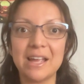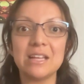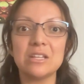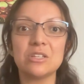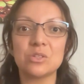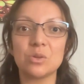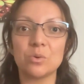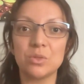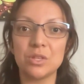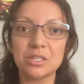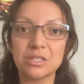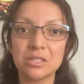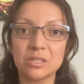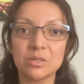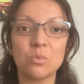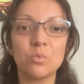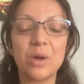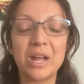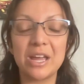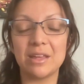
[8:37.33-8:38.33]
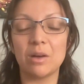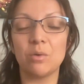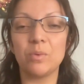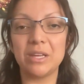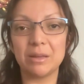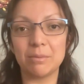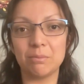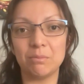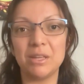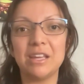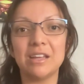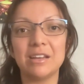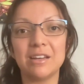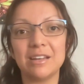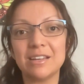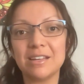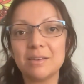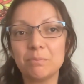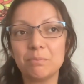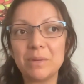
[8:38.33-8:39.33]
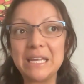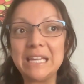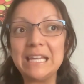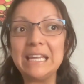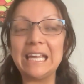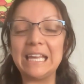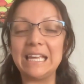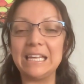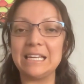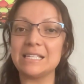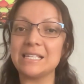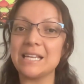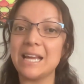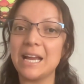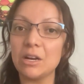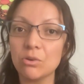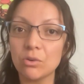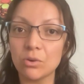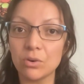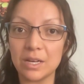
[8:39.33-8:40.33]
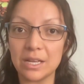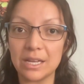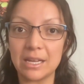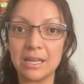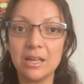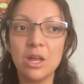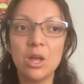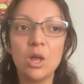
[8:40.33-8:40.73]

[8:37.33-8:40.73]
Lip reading: And so this is a way that we can begin being in integrity